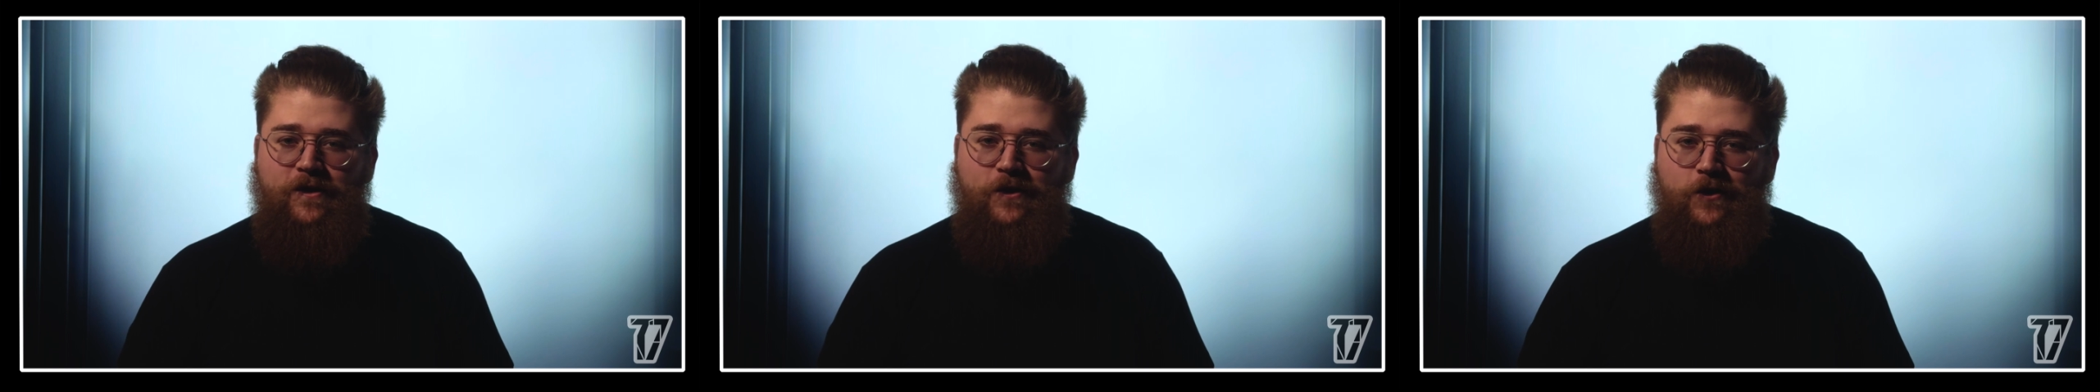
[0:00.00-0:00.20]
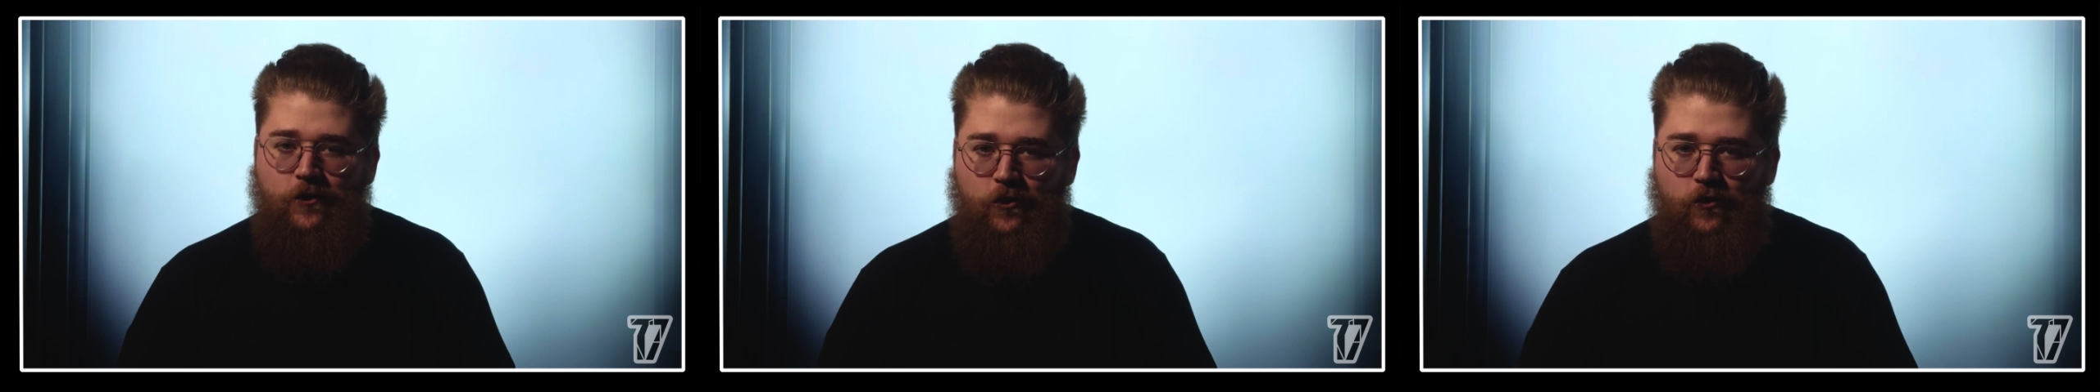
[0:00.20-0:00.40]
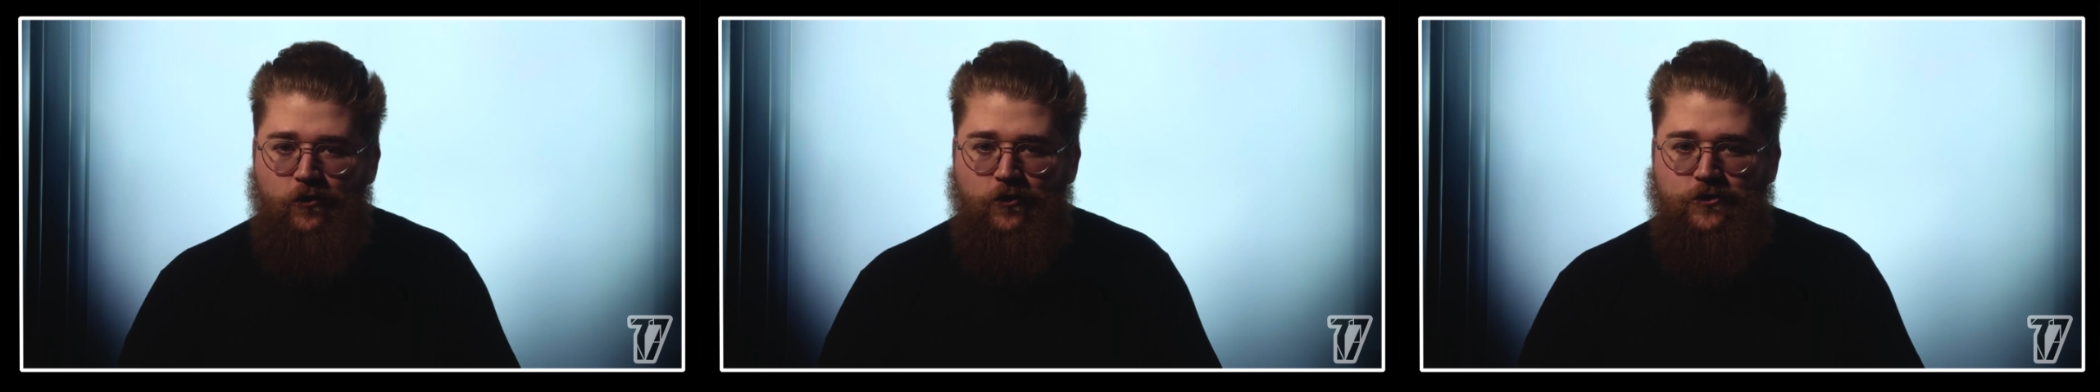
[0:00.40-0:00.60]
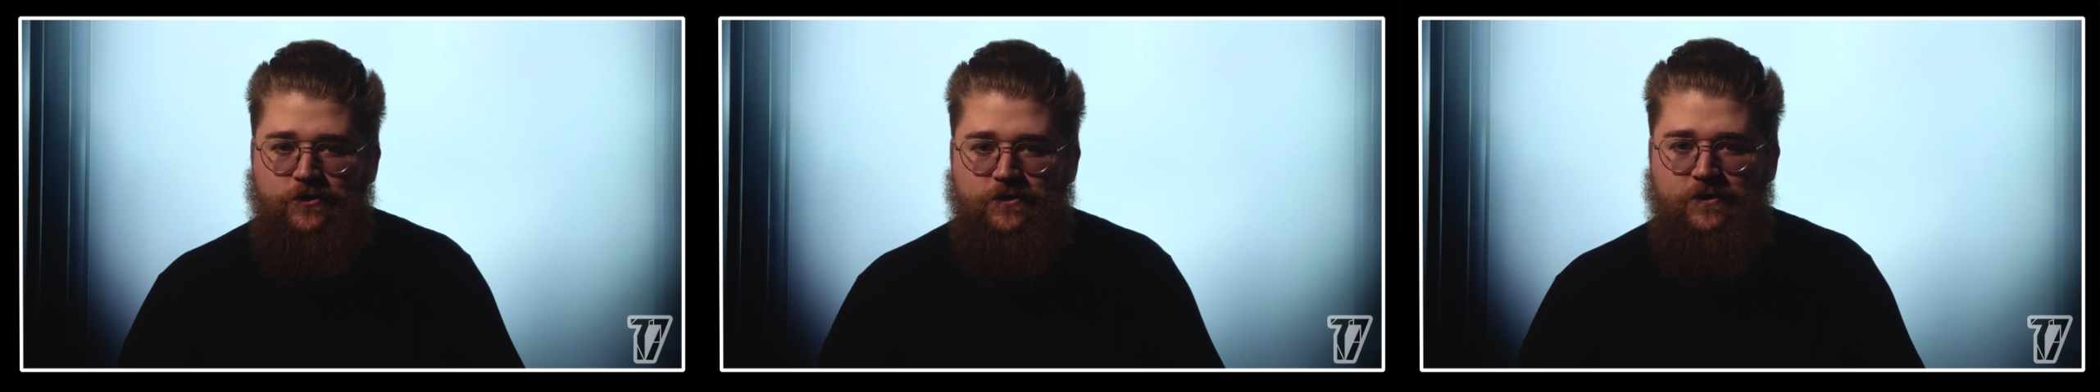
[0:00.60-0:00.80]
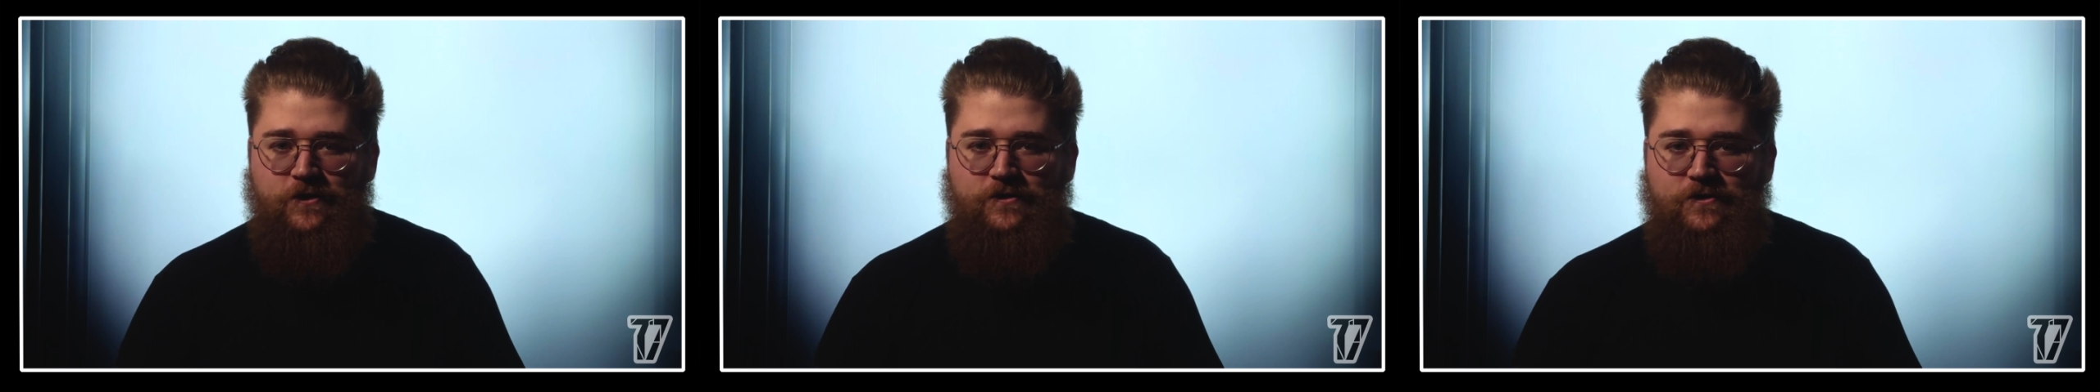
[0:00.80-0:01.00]

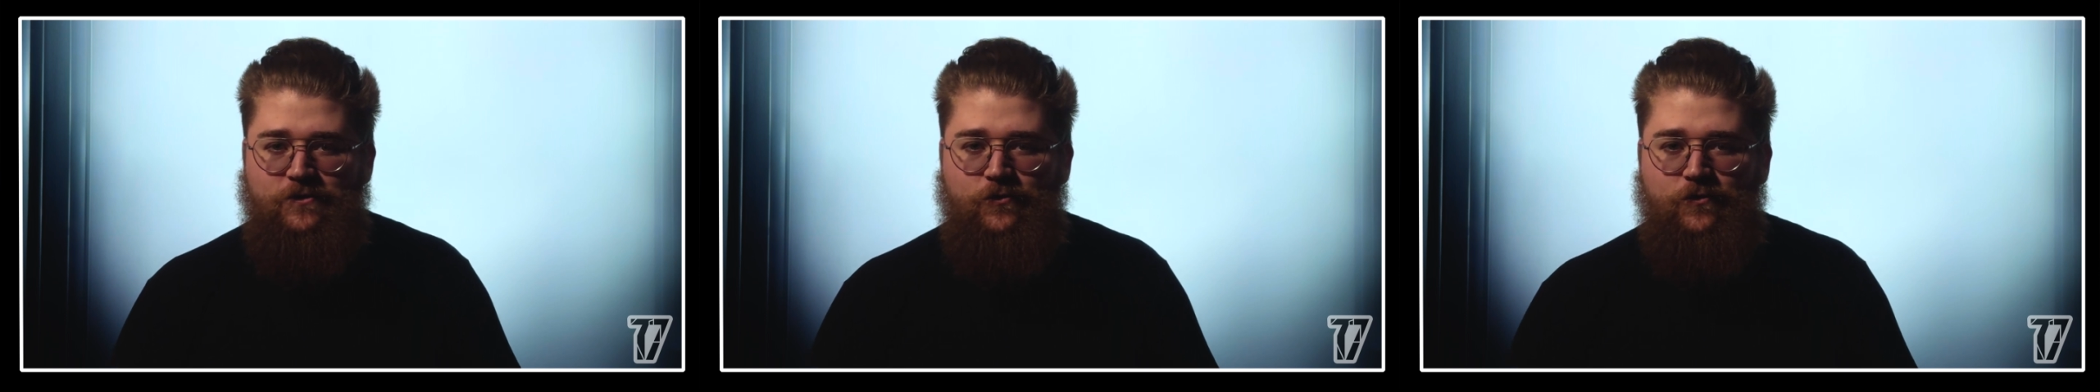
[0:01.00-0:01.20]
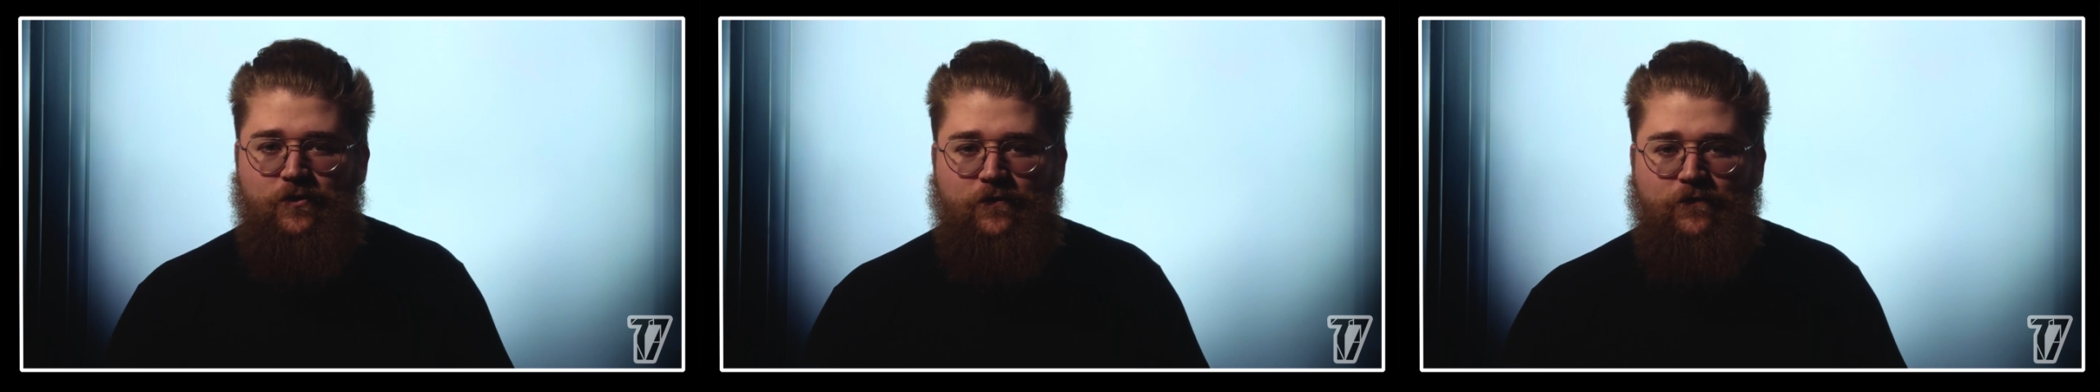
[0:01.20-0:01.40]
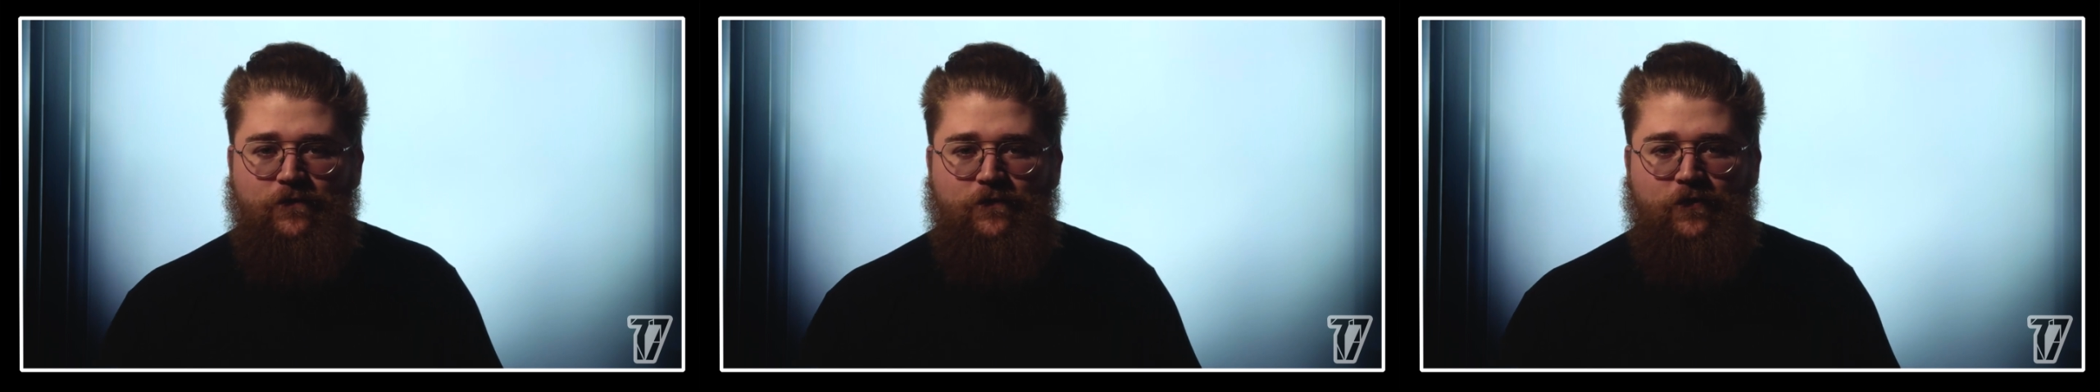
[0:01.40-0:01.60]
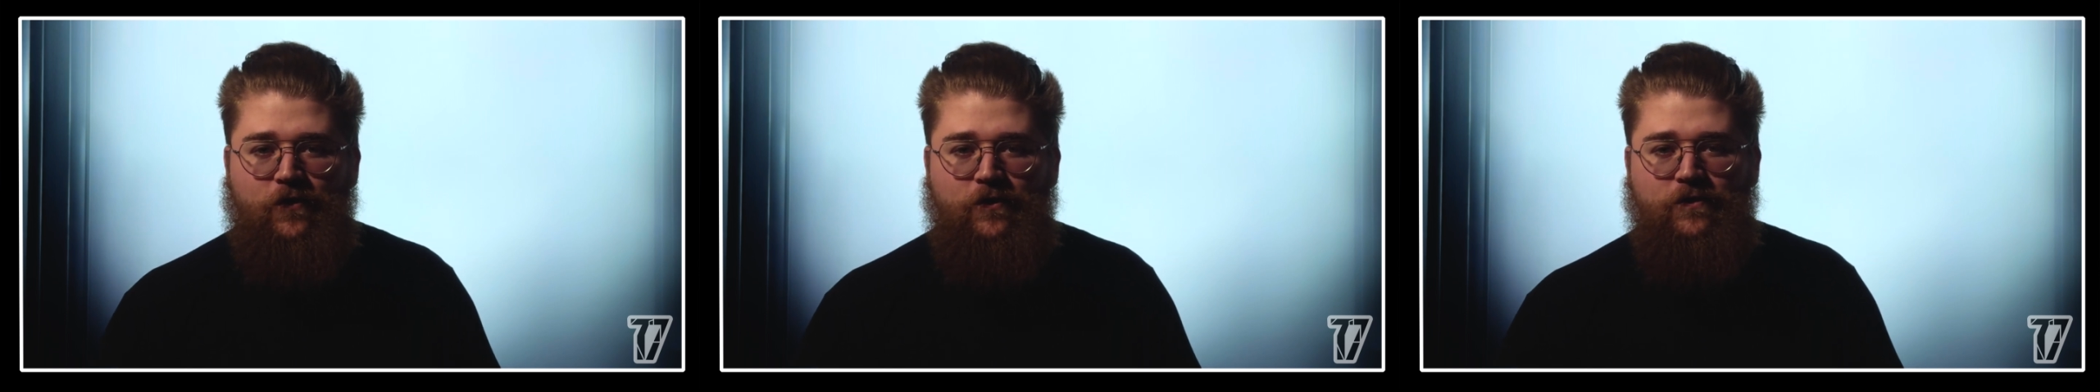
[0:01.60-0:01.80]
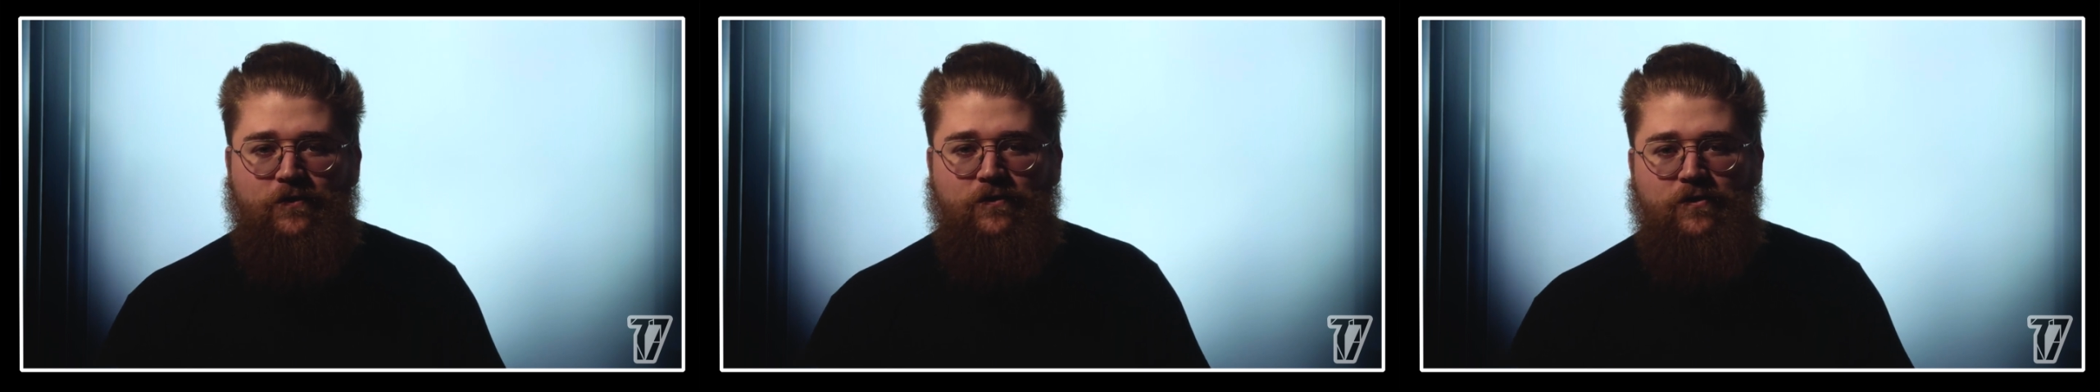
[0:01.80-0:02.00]
encourages us to
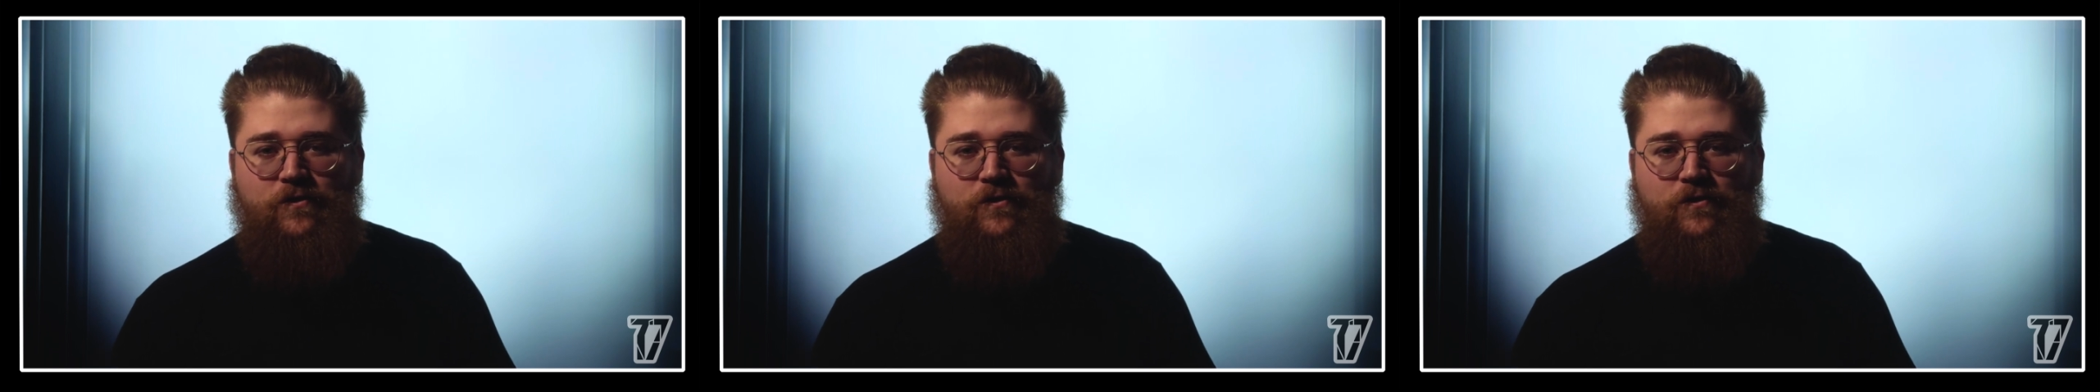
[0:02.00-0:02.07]
confront